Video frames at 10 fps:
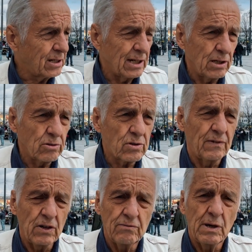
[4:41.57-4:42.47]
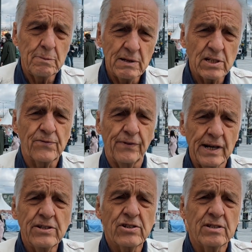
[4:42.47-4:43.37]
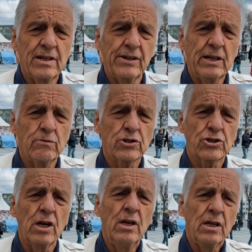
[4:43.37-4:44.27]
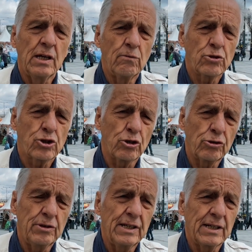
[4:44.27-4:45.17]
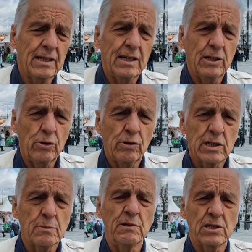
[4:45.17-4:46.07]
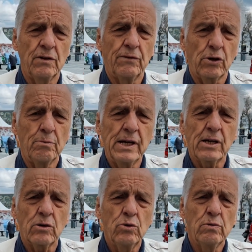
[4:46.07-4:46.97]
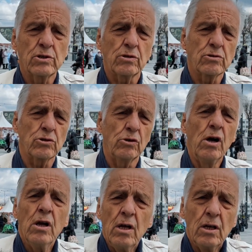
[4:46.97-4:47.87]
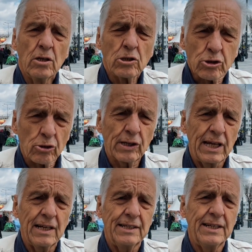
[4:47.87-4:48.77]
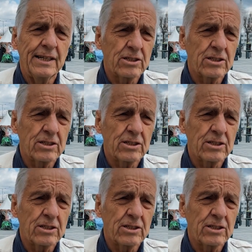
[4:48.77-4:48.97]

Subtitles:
I lost one of my best friends there. He was shot there, and I knew Archbishop Romero, who was also killed there.